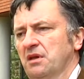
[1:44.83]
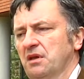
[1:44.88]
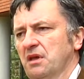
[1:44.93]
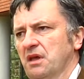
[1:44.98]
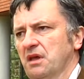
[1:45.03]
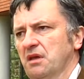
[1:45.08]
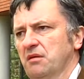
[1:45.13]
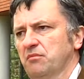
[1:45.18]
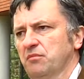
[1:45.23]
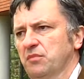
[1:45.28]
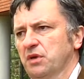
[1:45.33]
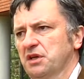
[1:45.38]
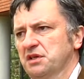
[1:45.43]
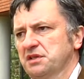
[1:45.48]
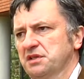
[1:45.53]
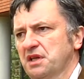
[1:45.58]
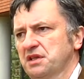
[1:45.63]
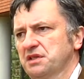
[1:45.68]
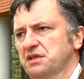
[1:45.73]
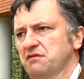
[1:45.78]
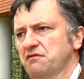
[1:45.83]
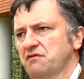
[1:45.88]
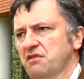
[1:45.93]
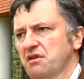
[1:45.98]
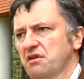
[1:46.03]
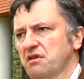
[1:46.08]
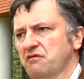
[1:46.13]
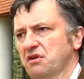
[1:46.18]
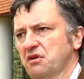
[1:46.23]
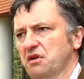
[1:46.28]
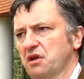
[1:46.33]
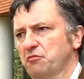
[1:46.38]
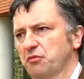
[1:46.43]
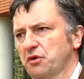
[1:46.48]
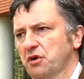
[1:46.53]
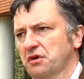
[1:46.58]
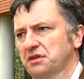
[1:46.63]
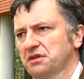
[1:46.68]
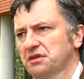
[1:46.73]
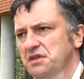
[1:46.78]
um, because that's a very, very
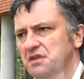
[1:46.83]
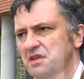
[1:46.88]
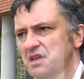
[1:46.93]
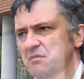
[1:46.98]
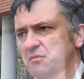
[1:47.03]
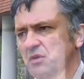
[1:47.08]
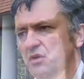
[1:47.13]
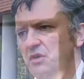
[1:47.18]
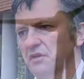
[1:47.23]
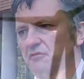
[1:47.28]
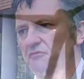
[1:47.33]
important theme going